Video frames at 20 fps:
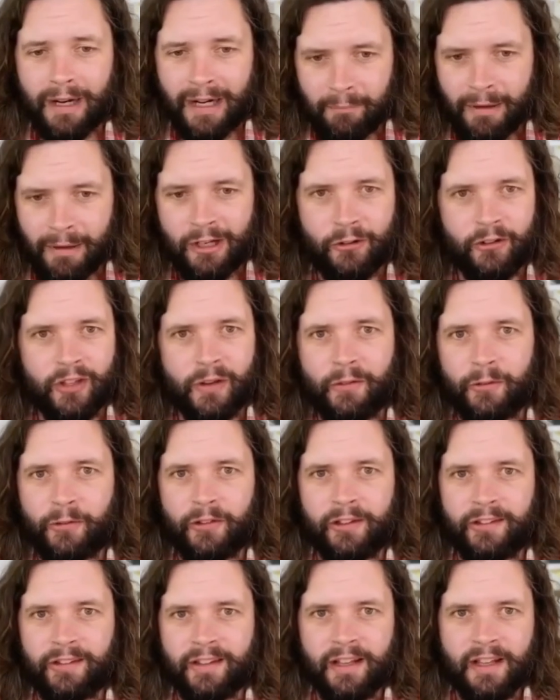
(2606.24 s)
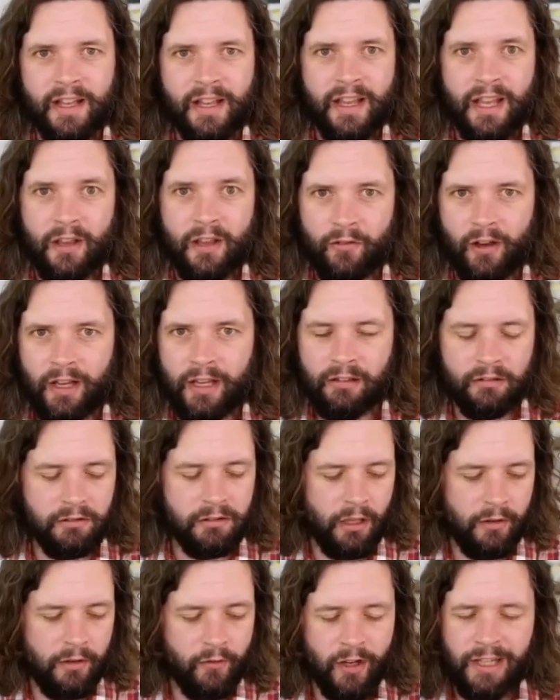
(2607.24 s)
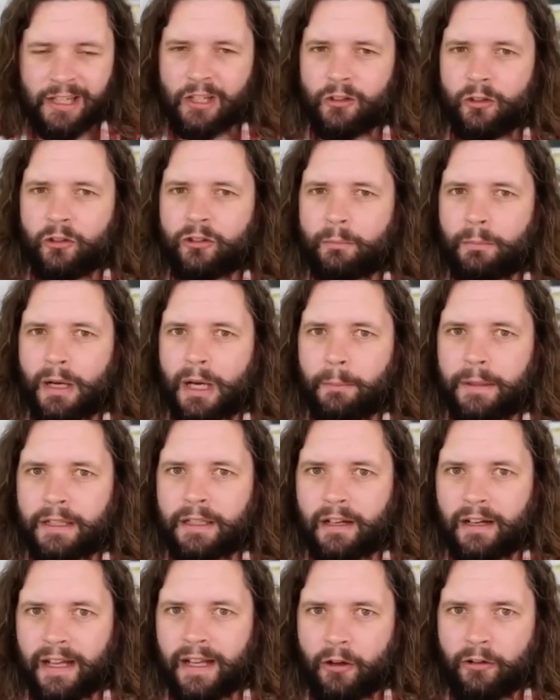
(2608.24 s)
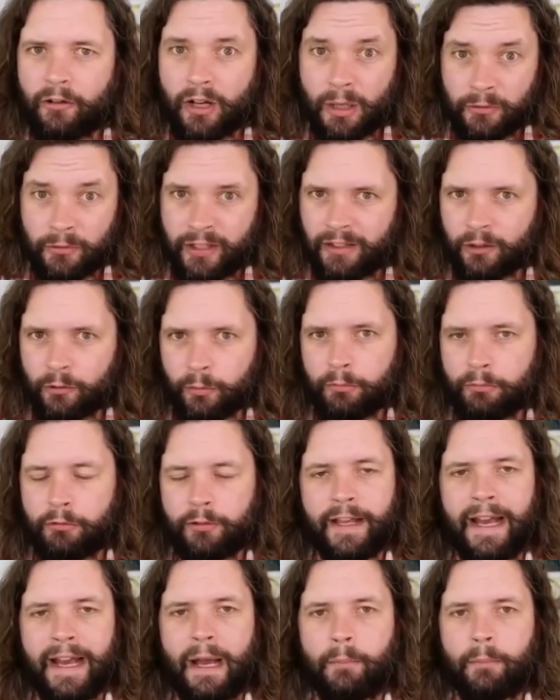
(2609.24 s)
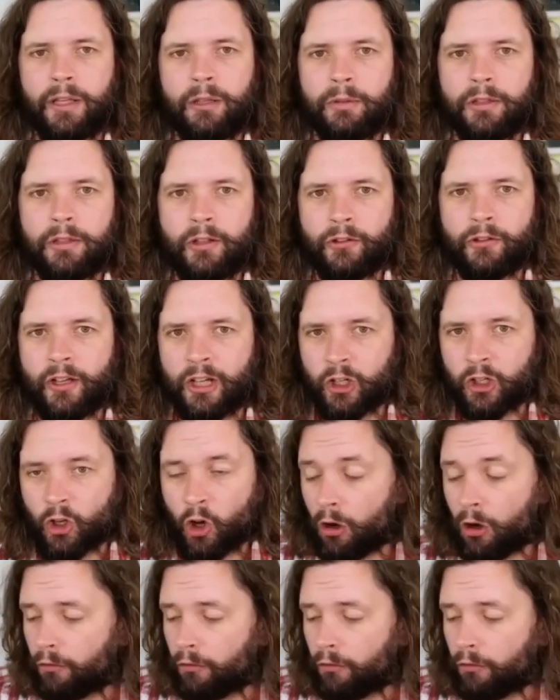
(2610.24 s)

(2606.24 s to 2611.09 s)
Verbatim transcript: managed services. If I if I can use a public cloud, I tend to be pretty happy because I can